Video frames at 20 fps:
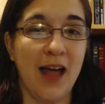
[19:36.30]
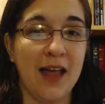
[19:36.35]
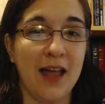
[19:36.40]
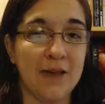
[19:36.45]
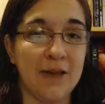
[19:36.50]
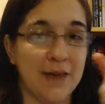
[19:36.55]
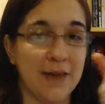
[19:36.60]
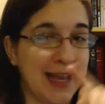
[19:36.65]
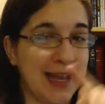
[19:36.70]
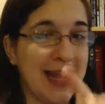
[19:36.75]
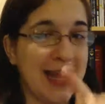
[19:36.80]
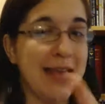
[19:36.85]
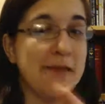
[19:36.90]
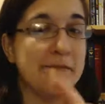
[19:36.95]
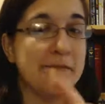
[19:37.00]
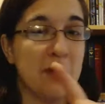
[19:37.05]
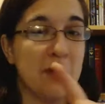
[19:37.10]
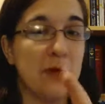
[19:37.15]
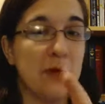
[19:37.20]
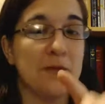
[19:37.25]
if I
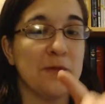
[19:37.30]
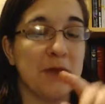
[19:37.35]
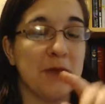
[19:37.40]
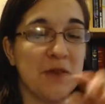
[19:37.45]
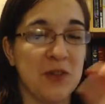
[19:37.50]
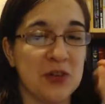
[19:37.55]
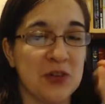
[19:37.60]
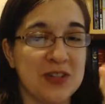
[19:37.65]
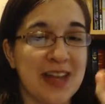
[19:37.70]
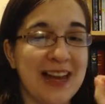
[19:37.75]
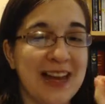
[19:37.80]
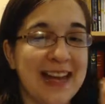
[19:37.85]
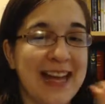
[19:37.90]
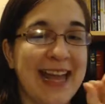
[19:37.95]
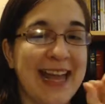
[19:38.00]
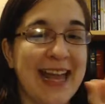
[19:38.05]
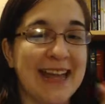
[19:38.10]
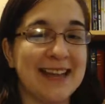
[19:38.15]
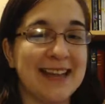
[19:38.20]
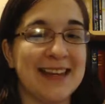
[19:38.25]
can't vote, if there's not a
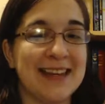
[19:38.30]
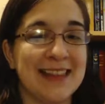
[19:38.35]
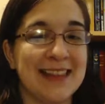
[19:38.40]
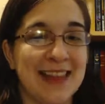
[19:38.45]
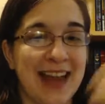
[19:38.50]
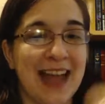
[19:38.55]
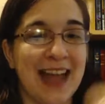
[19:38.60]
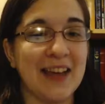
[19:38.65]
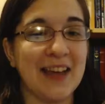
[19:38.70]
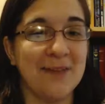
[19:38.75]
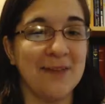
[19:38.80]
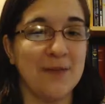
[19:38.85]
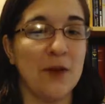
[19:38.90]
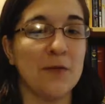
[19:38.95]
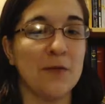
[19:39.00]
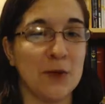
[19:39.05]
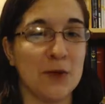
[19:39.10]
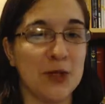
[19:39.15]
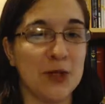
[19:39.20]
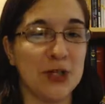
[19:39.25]
candidate that I can
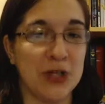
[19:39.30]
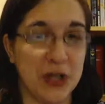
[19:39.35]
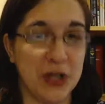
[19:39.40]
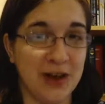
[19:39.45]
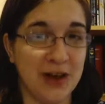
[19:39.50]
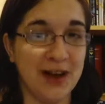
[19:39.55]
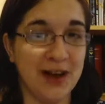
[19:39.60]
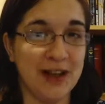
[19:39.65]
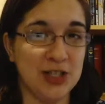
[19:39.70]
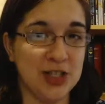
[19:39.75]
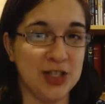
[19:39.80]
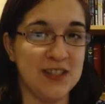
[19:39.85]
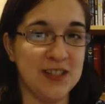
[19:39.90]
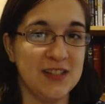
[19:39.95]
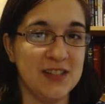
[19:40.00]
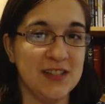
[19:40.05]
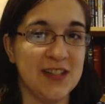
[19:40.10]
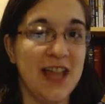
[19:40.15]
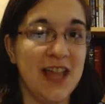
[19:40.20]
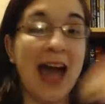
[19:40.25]
vote for in good
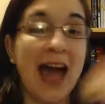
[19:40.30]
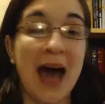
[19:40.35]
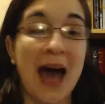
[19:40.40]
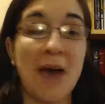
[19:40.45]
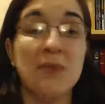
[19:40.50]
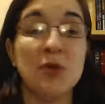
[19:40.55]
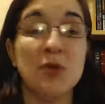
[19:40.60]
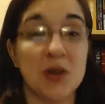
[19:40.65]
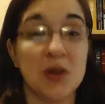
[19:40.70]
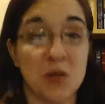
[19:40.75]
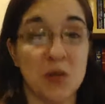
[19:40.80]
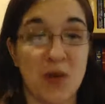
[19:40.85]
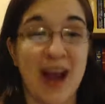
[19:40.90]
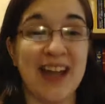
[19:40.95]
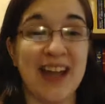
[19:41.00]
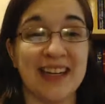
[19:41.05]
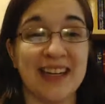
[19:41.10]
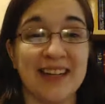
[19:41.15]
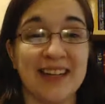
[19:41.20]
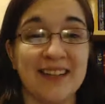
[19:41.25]
conscience, I'm doing a
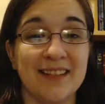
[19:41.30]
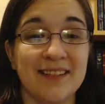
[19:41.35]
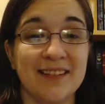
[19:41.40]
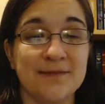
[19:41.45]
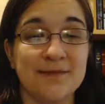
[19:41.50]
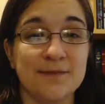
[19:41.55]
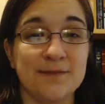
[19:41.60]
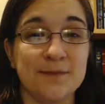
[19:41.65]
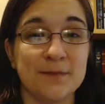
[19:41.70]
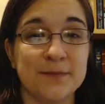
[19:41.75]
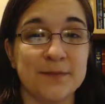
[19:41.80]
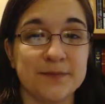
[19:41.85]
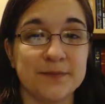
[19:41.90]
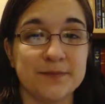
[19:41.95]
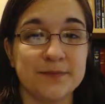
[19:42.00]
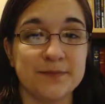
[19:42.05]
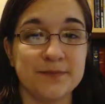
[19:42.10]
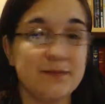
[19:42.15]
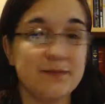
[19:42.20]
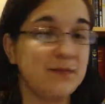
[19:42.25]
write-in.
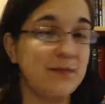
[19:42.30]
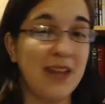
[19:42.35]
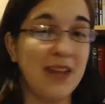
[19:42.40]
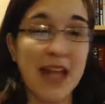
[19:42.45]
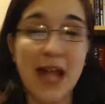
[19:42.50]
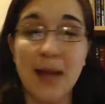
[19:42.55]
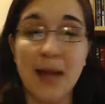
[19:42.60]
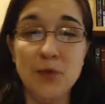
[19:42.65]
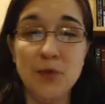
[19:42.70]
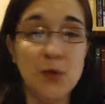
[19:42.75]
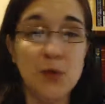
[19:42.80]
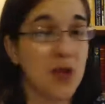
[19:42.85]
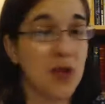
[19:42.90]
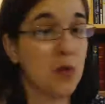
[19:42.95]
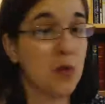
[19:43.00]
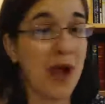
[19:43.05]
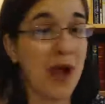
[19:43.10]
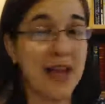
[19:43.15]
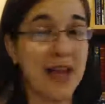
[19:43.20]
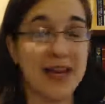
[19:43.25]
I'm
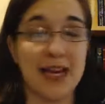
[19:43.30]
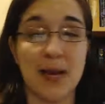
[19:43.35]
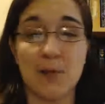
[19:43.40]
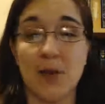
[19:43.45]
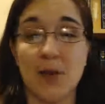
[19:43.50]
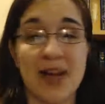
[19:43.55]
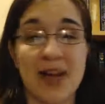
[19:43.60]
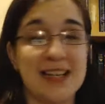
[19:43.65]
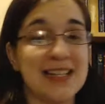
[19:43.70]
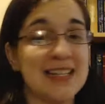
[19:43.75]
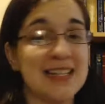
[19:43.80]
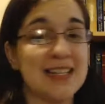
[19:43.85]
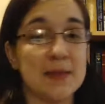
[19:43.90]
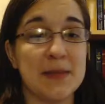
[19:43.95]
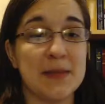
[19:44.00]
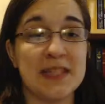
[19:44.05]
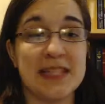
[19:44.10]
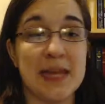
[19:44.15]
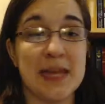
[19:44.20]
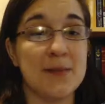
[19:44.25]
writing in
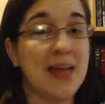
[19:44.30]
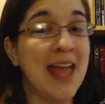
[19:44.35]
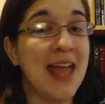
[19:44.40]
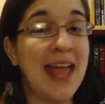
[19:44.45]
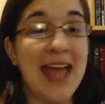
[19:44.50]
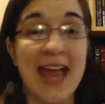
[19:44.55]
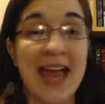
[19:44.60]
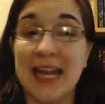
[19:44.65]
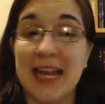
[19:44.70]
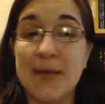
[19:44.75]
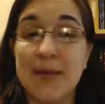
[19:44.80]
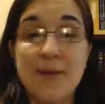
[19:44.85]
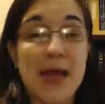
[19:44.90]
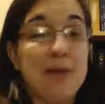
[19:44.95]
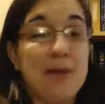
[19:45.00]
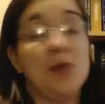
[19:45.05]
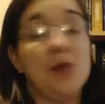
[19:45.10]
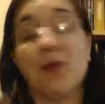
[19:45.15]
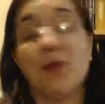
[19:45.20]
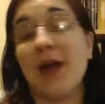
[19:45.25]
somebody's name. And it
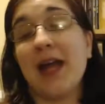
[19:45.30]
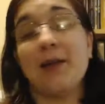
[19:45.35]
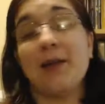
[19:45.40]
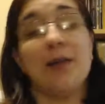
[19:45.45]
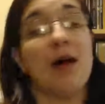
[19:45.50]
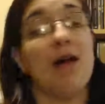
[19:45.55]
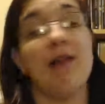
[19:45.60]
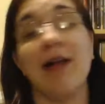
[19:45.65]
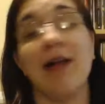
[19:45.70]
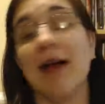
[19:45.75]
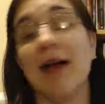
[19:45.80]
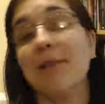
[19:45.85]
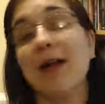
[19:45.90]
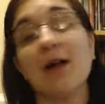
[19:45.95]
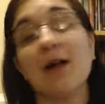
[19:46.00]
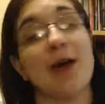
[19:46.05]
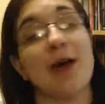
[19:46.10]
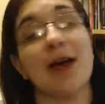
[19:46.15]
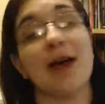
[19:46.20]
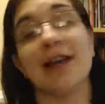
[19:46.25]
might be Rand Paul. I
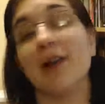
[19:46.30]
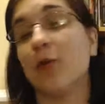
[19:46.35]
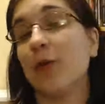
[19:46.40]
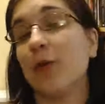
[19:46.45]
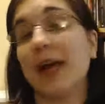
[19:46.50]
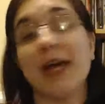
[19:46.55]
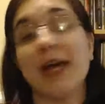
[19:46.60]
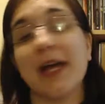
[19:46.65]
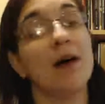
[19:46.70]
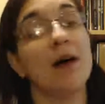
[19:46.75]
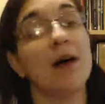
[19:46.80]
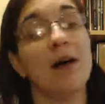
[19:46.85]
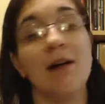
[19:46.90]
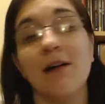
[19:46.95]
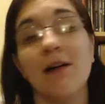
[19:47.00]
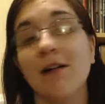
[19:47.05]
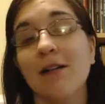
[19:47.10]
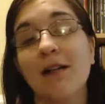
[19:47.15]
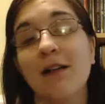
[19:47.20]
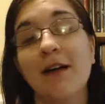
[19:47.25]
might write in Rand
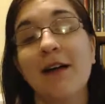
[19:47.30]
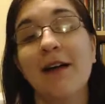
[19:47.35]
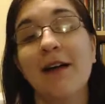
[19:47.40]
Paul